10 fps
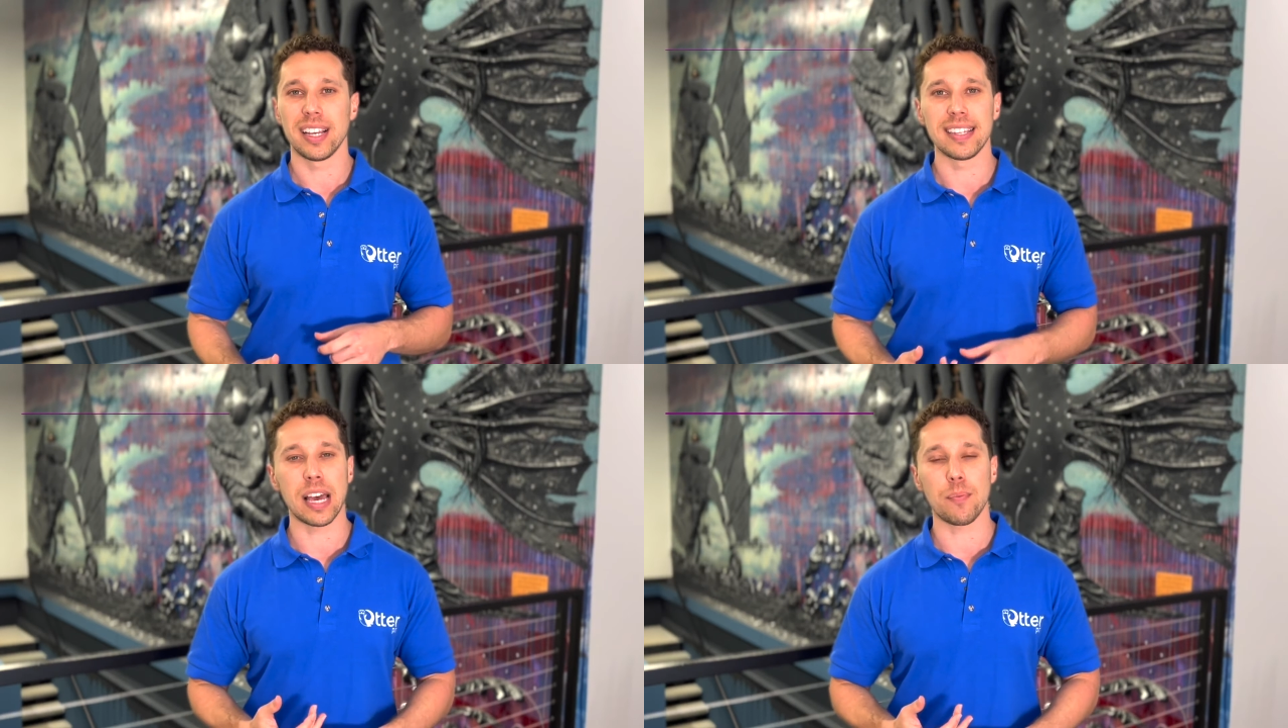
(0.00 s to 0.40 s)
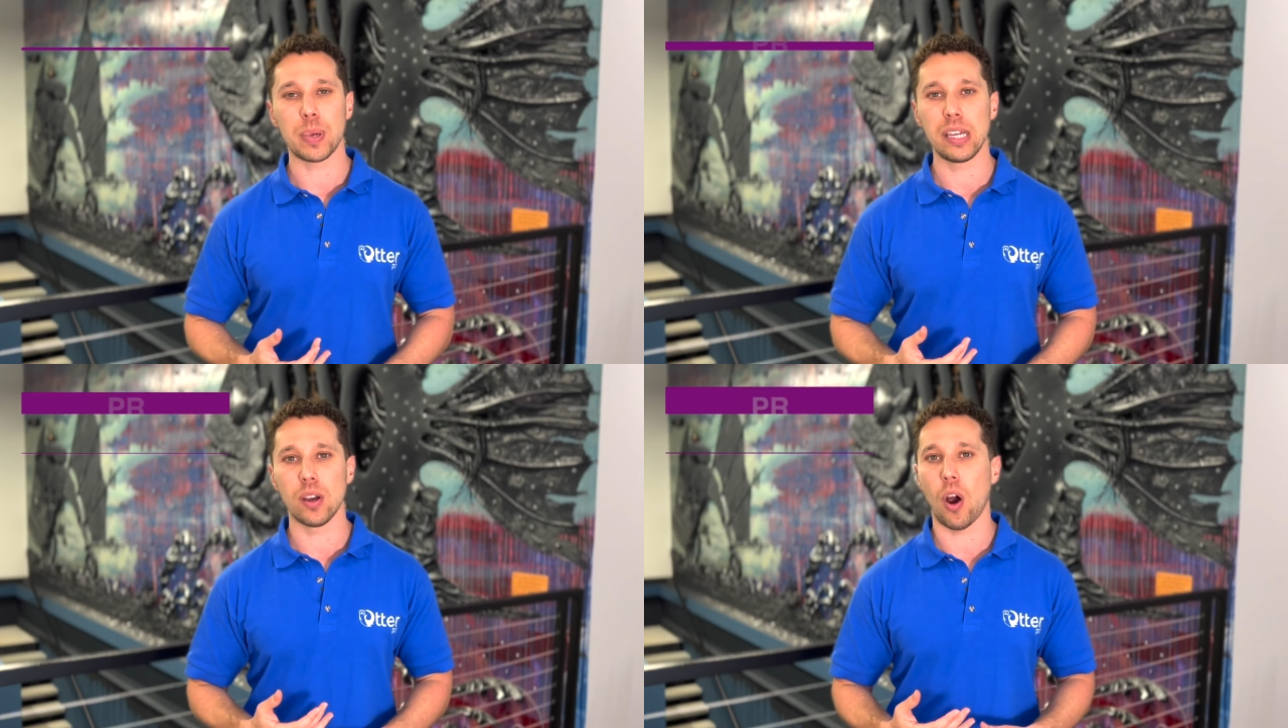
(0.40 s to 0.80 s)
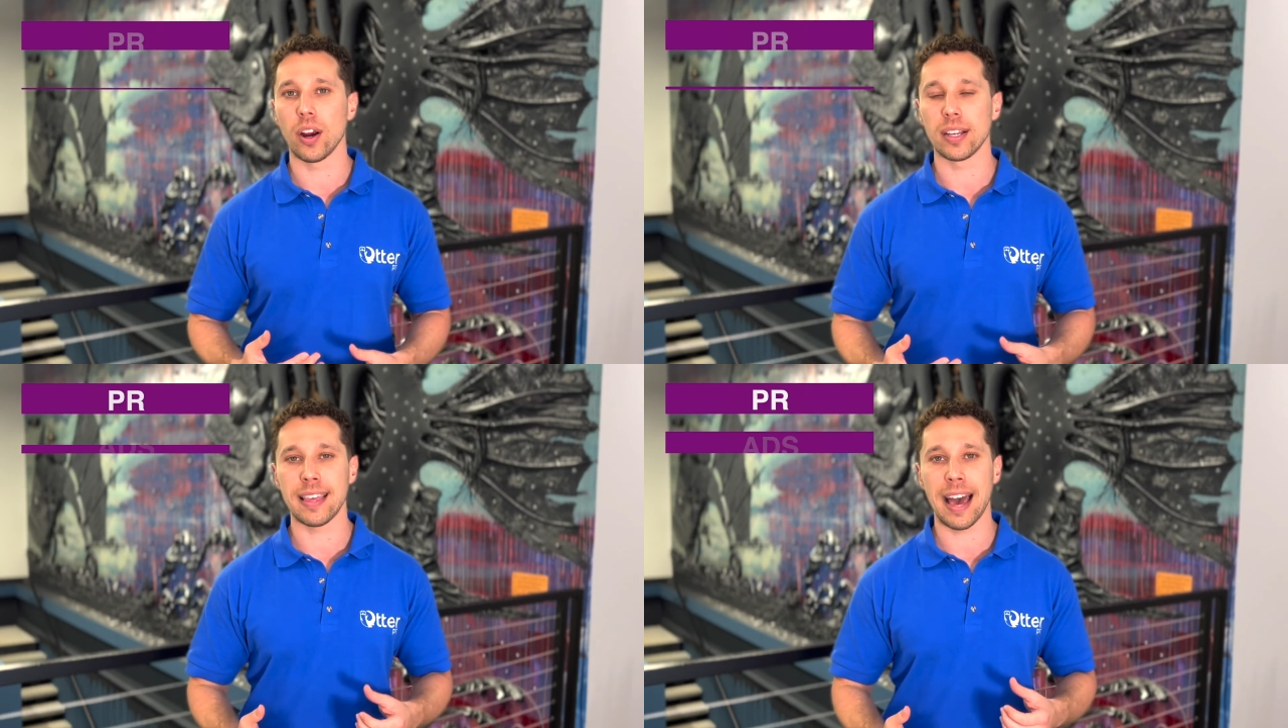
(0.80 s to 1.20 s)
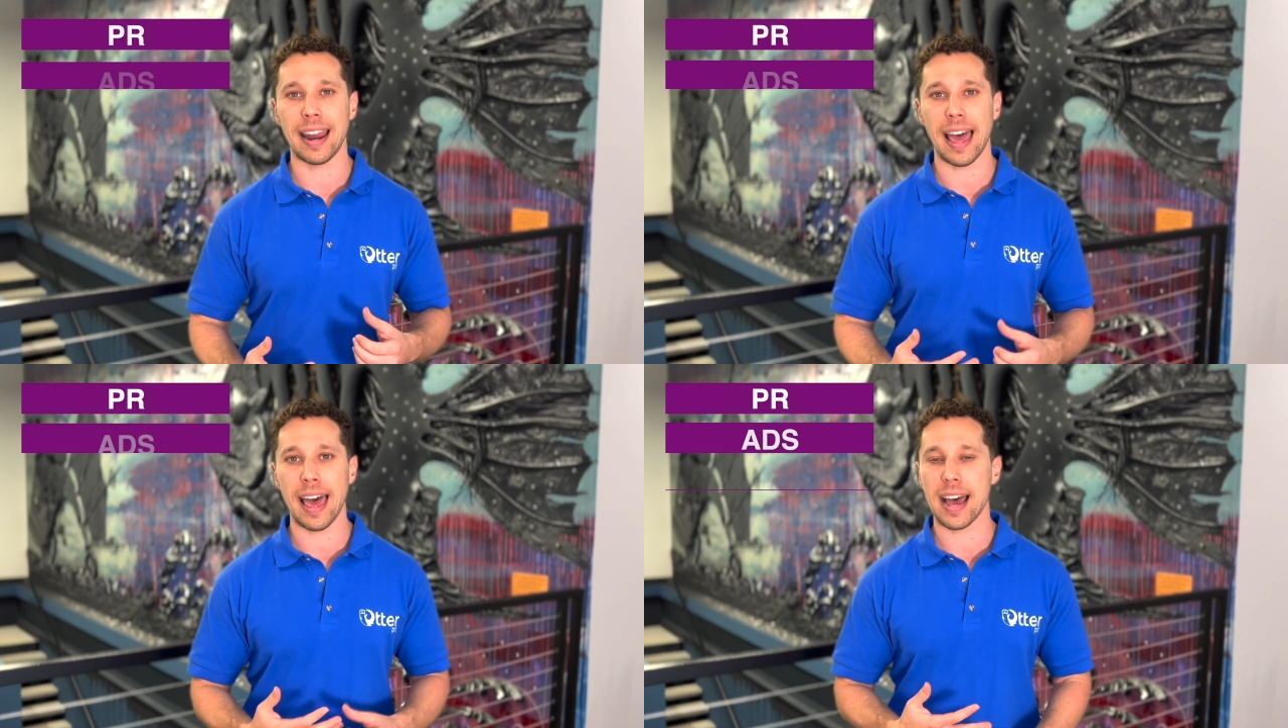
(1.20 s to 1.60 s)
Is that PR? Is
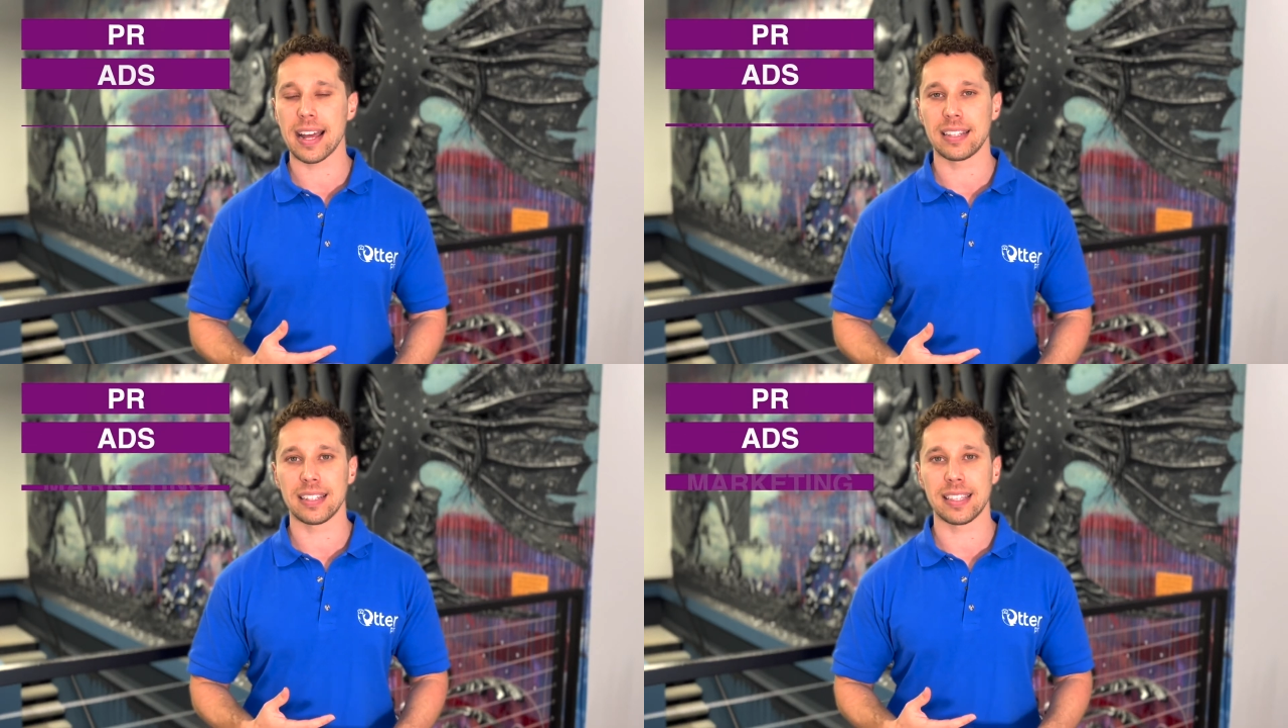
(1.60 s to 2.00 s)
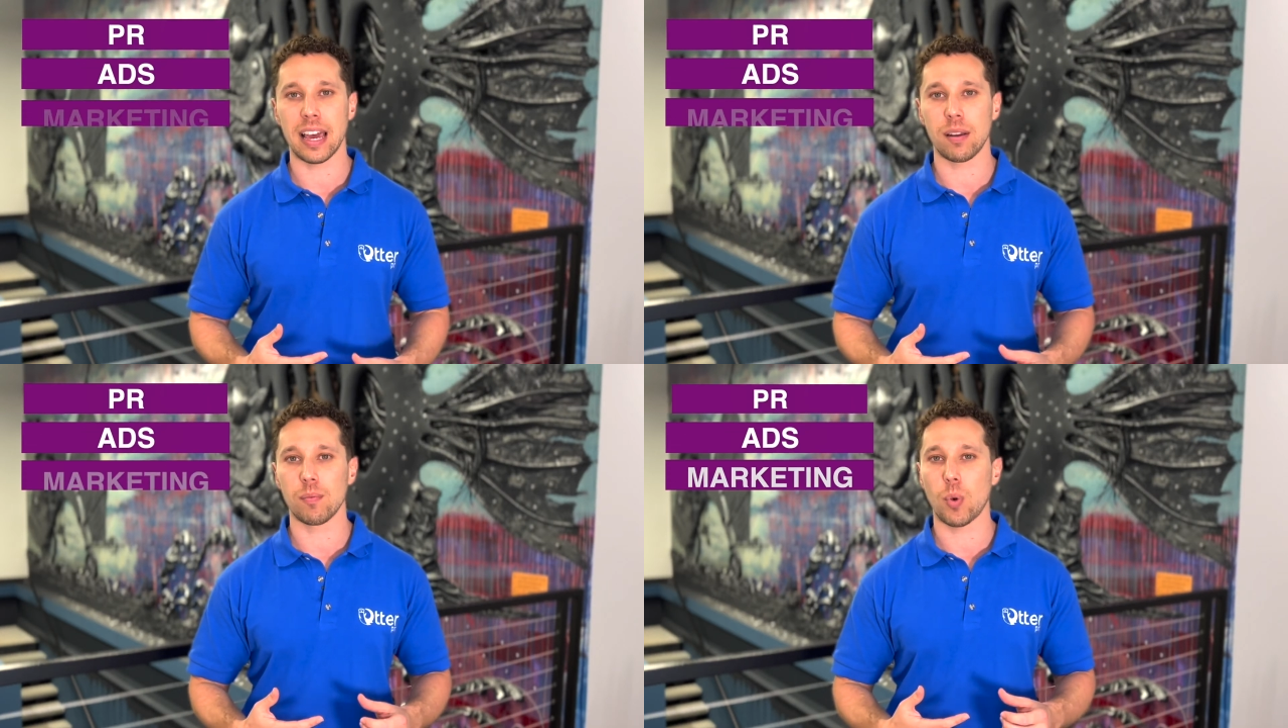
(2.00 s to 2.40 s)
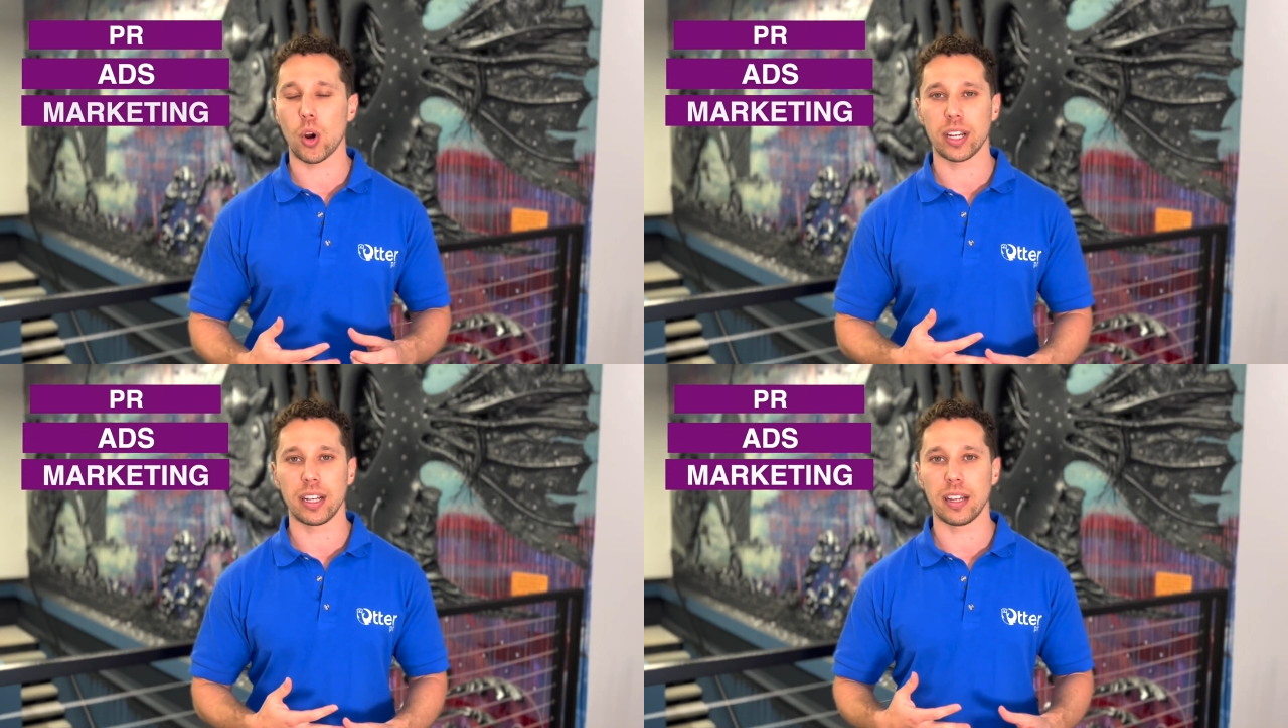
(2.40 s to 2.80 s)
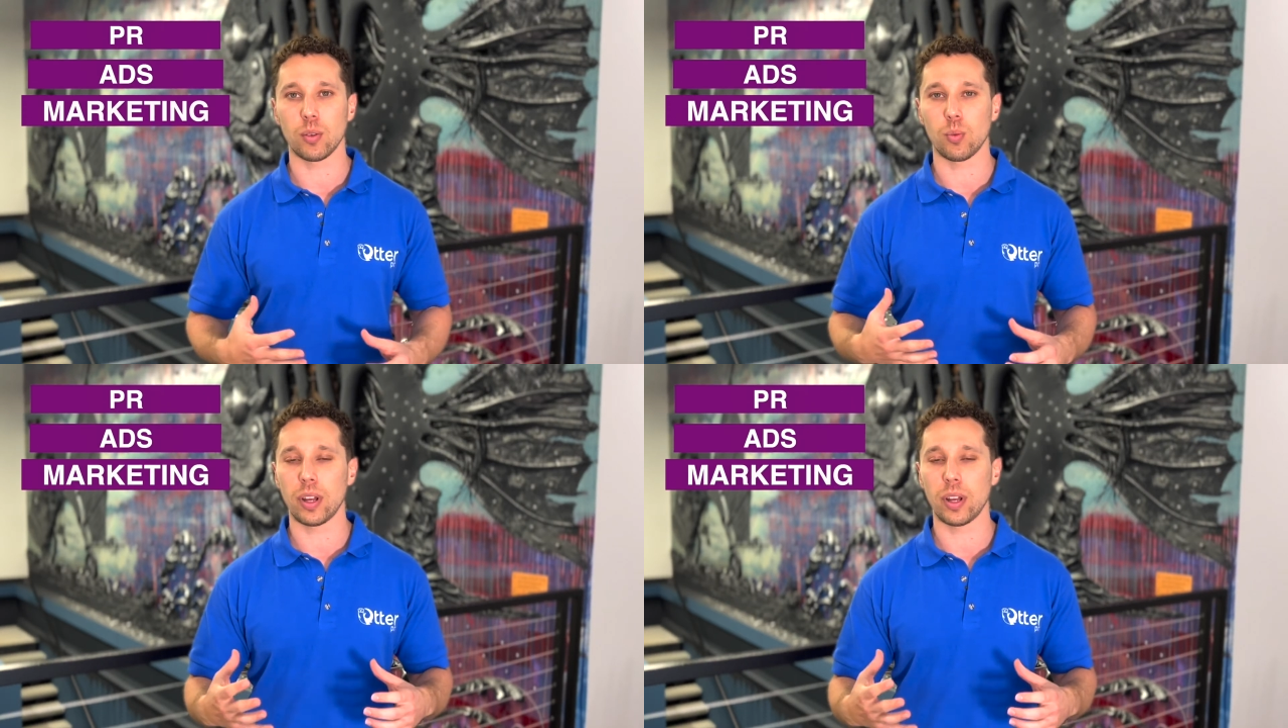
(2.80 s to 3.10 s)
that ads? Is that marketing?